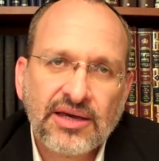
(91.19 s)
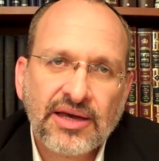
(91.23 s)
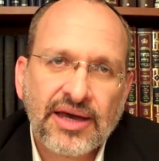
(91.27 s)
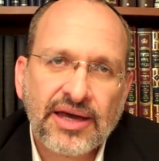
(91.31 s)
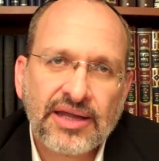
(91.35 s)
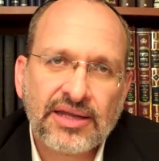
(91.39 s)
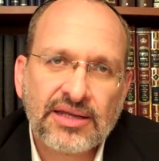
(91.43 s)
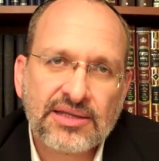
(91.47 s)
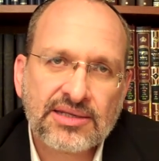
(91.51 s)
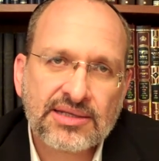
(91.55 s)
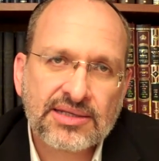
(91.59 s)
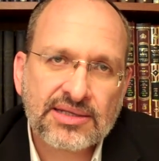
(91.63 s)

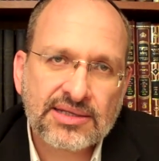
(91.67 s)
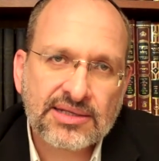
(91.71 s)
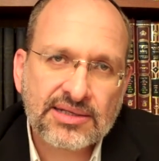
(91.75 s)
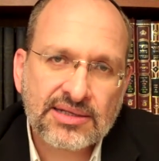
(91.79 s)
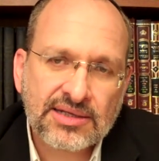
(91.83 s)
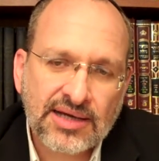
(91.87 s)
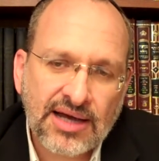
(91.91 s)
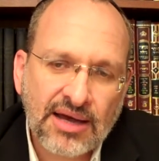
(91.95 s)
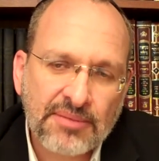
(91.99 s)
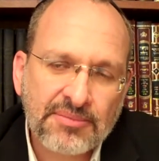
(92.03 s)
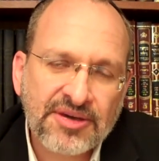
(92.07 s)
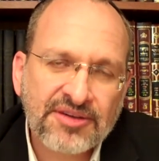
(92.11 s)
And it's
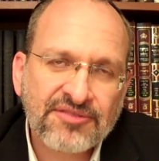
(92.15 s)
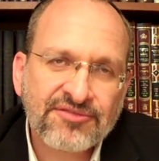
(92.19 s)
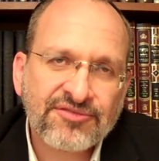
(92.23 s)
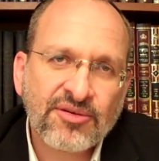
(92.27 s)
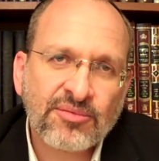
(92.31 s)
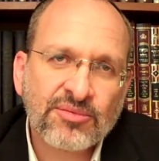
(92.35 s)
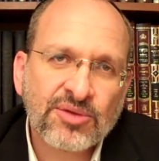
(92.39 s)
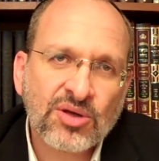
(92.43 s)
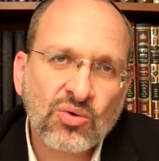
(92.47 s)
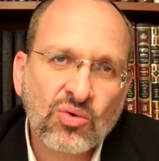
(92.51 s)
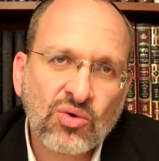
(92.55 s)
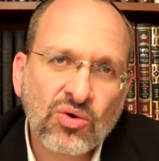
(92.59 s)
coming
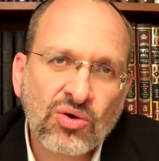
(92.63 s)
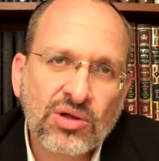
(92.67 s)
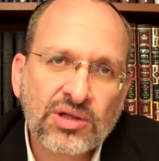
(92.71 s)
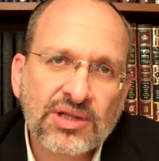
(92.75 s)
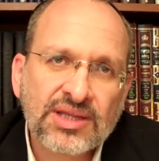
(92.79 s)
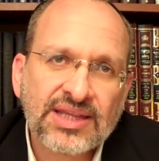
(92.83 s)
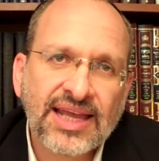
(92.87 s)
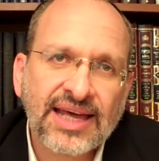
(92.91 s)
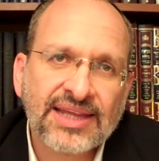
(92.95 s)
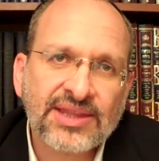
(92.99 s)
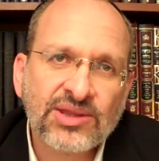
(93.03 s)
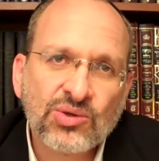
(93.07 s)
from the word
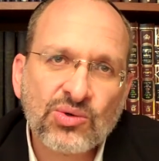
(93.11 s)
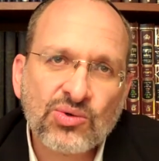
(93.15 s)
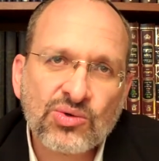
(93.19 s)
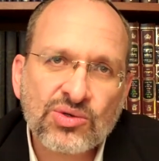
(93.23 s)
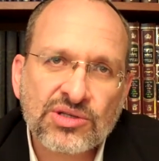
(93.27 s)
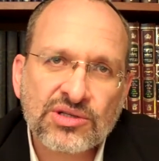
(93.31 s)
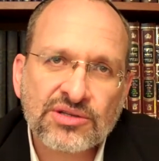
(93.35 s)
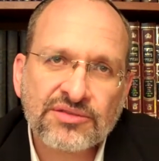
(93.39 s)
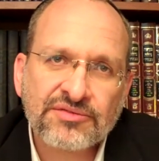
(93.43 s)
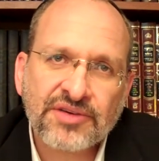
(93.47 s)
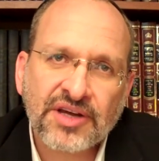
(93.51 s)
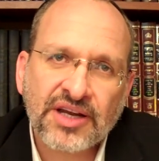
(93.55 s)

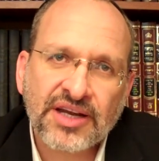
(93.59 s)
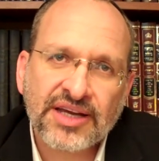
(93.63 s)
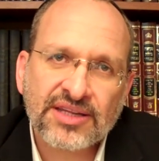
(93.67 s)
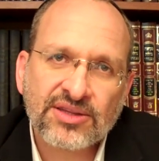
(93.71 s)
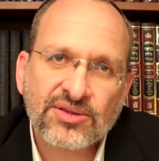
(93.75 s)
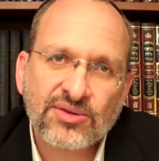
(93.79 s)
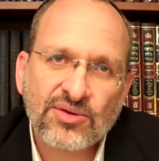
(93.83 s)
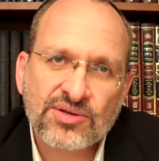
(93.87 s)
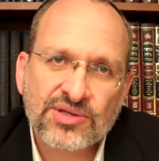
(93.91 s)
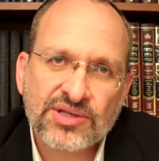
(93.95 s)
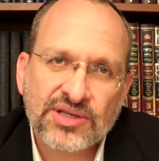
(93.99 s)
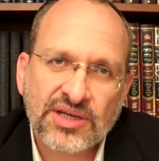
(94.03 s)
lanus
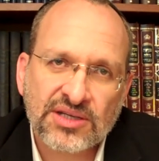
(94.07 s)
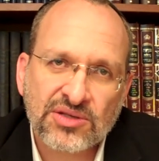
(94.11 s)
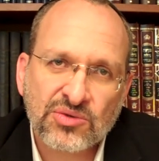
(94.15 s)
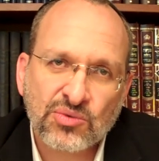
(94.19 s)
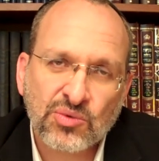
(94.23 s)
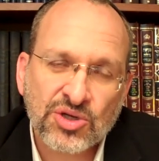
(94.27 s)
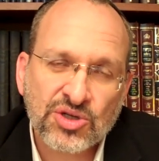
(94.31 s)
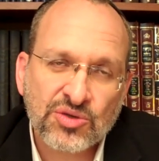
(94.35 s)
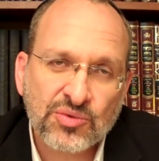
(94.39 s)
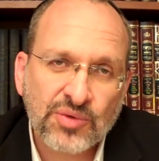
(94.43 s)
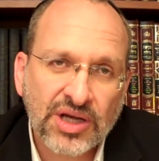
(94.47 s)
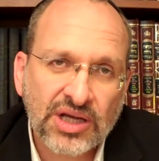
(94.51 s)
velitnoses,
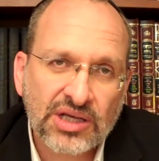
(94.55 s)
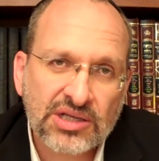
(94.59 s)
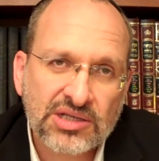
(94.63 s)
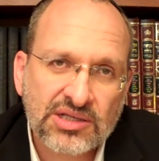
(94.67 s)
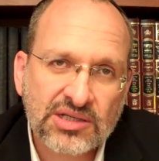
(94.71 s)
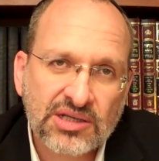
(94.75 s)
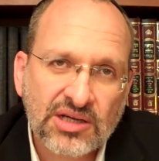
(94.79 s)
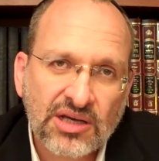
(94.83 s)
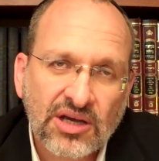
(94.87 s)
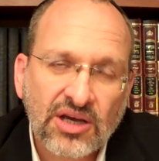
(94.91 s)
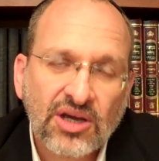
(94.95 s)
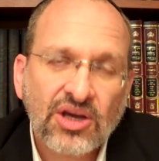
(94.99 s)
which
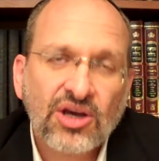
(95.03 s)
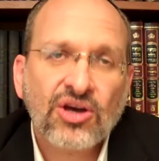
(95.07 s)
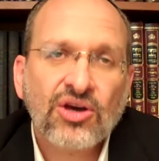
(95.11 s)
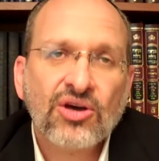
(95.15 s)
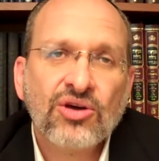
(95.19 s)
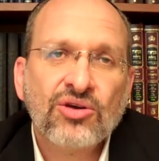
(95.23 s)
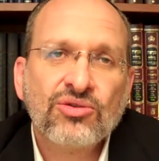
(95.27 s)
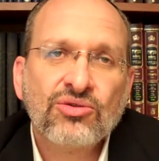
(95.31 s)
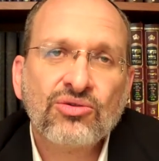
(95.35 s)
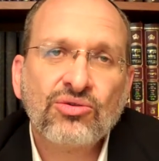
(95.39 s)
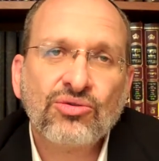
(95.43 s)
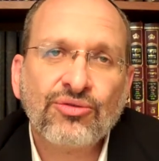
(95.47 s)
means
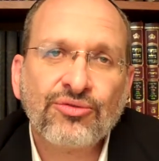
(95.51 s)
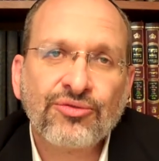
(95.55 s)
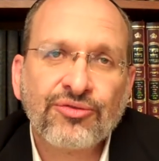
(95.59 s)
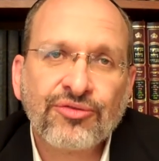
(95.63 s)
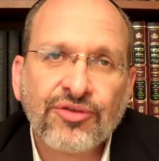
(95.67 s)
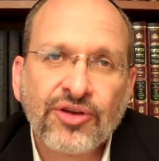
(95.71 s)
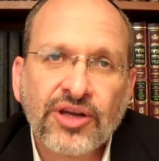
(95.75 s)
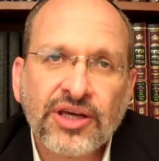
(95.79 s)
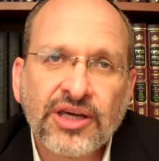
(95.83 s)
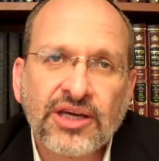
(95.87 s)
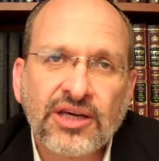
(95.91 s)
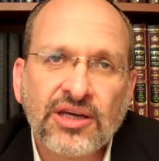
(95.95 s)
to
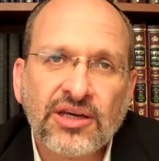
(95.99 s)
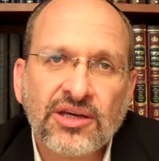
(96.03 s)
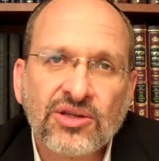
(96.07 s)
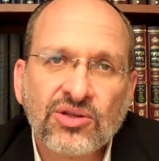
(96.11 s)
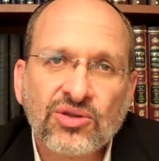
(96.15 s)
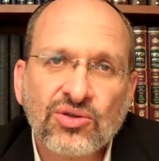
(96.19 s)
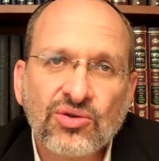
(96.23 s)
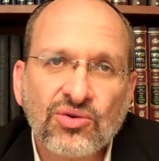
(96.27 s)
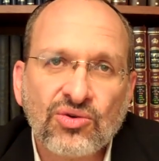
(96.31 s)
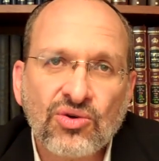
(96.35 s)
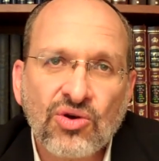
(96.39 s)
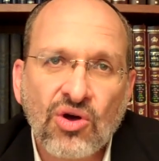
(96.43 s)
flee,
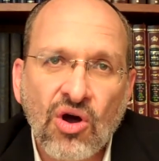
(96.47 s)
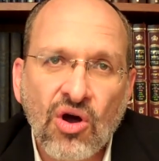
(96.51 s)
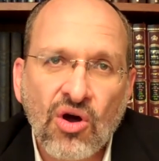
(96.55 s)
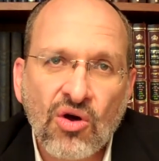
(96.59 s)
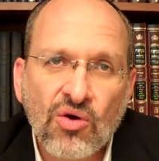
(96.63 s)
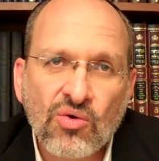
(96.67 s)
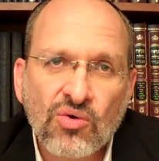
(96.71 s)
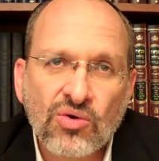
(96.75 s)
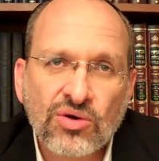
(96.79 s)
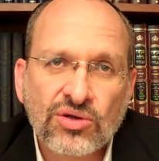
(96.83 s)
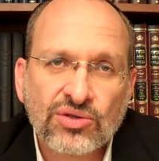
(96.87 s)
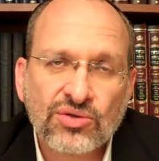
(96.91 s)
to
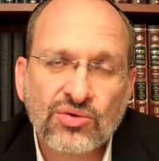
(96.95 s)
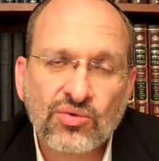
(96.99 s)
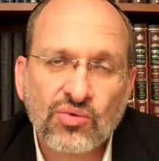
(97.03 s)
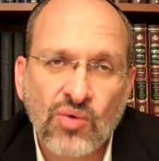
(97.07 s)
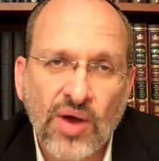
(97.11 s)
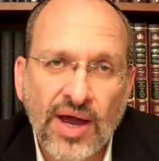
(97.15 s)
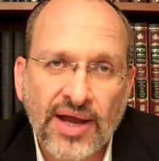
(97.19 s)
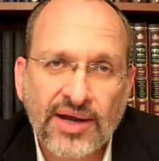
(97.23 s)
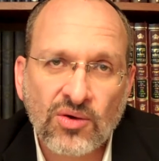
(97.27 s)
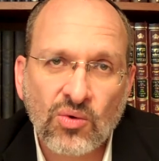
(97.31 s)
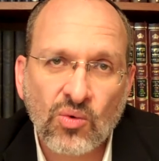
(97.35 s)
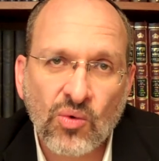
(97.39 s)
go, to
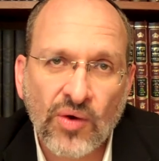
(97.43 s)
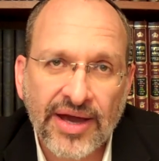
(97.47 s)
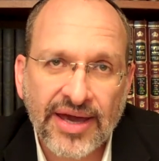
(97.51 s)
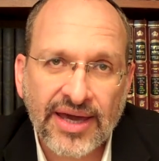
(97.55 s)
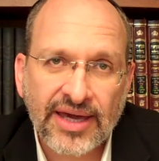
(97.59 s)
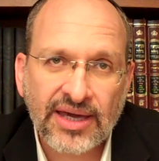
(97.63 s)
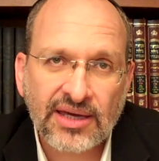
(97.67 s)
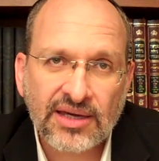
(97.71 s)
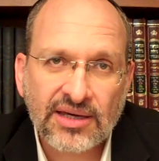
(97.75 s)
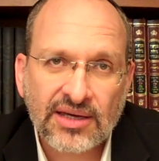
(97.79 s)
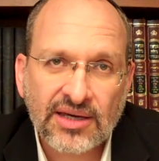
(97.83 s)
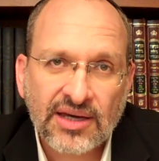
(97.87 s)
run
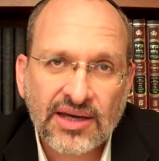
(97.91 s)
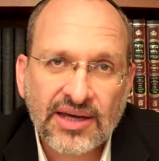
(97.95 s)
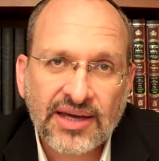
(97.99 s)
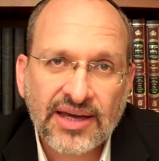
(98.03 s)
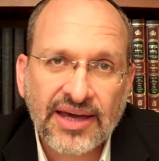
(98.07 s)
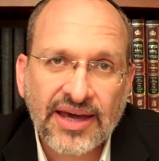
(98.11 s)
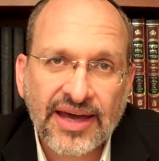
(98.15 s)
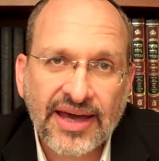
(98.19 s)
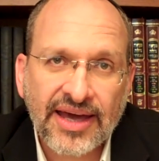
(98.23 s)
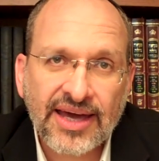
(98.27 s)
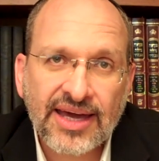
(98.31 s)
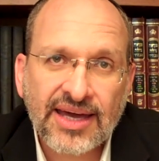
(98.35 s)
away,
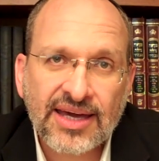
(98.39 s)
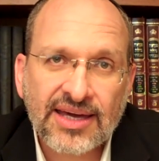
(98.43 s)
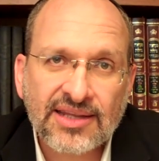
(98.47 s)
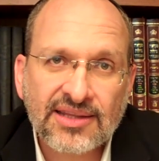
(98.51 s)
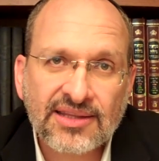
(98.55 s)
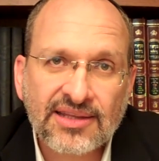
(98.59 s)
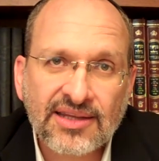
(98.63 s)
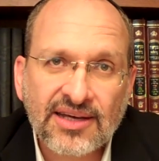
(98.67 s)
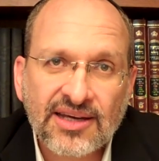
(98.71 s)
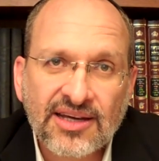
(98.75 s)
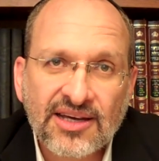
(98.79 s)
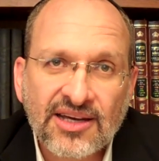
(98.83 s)

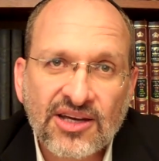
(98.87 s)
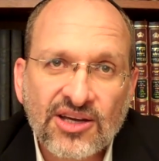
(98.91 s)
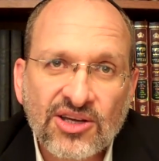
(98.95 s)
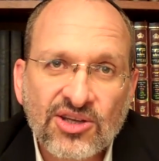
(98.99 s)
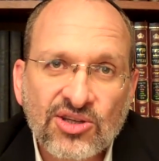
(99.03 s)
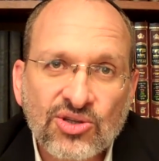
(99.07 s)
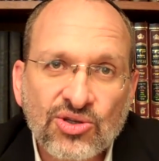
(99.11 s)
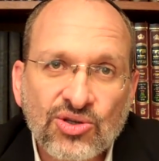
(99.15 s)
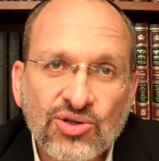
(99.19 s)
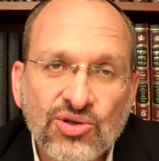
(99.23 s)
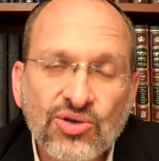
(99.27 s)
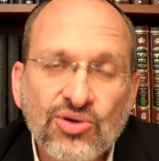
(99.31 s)
and
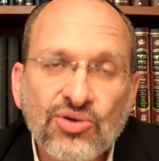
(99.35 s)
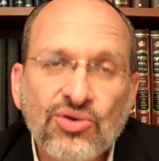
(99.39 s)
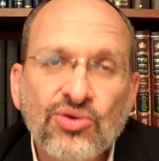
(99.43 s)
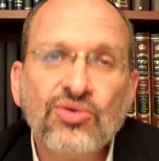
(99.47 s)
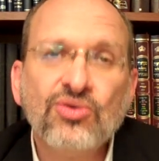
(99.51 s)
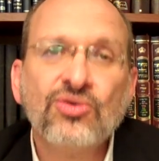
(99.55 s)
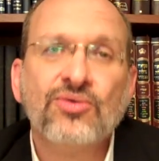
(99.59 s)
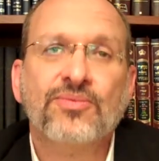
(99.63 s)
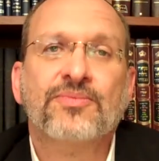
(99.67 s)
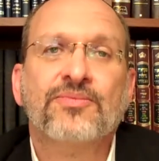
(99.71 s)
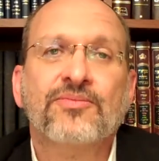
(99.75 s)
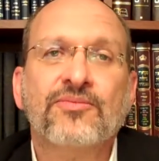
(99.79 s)

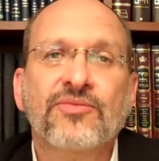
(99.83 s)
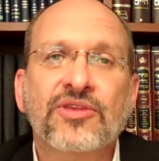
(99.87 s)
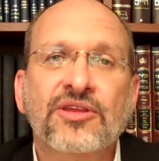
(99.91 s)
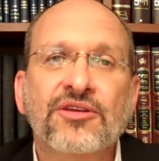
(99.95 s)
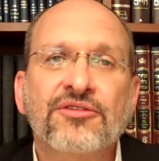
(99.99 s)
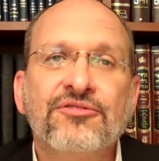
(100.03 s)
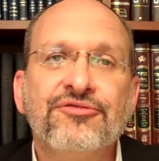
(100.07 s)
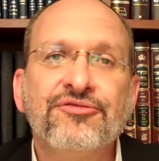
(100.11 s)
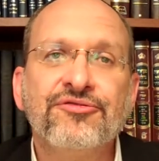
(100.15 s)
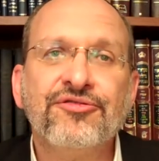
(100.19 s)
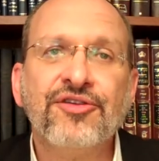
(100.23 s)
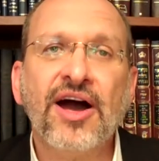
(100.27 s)
to
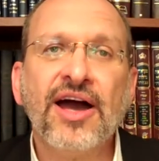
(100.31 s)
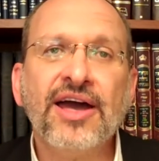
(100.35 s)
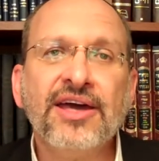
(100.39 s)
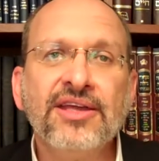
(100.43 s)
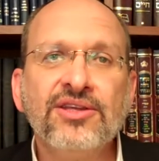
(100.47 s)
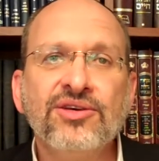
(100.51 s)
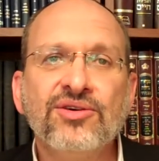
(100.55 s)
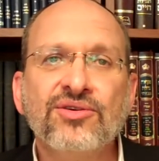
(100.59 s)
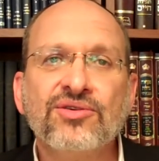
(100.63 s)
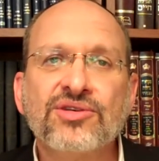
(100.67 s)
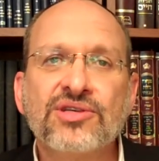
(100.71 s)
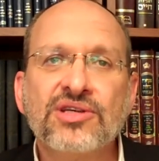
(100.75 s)

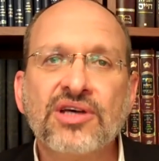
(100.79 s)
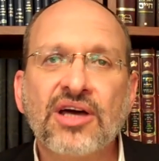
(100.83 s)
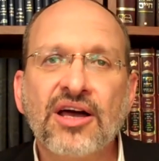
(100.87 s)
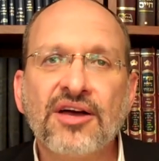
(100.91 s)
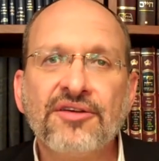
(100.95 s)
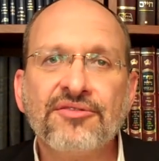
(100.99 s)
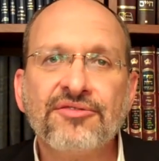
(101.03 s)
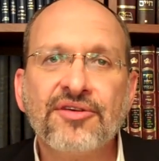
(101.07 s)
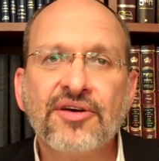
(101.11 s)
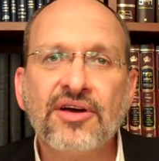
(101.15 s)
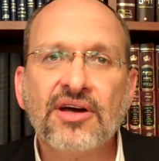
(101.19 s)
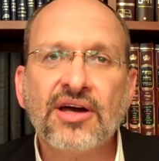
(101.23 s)
find
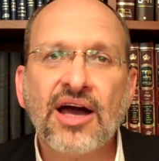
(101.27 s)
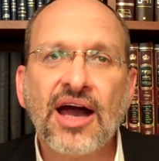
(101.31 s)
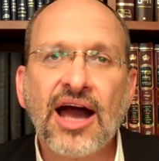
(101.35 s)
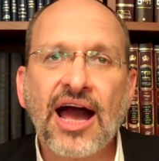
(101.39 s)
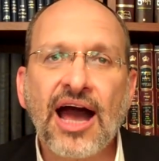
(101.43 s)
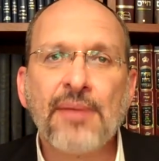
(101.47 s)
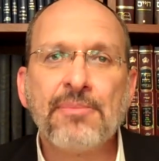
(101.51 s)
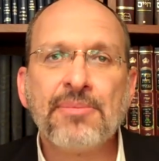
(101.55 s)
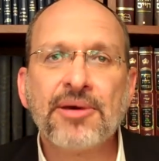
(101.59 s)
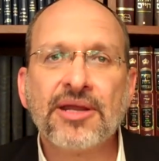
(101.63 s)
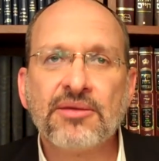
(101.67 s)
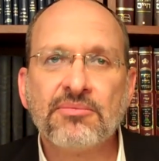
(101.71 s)
yourself
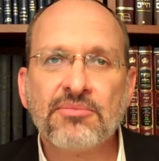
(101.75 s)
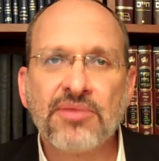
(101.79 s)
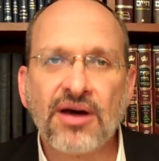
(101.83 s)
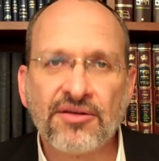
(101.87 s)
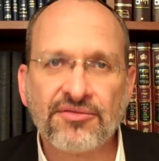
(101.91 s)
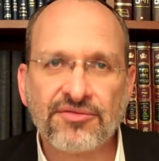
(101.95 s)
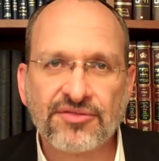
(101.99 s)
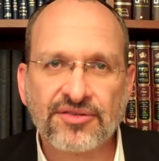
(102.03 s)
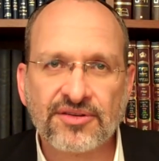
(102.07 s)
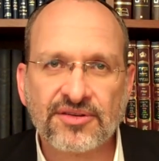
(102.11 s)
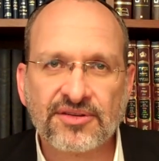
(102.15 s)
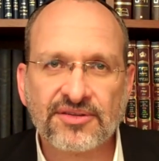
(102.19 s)
up and
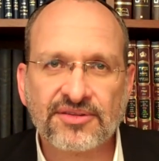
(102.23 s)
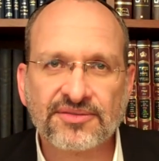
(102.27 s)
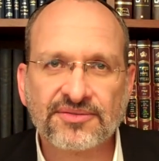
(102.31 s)
above.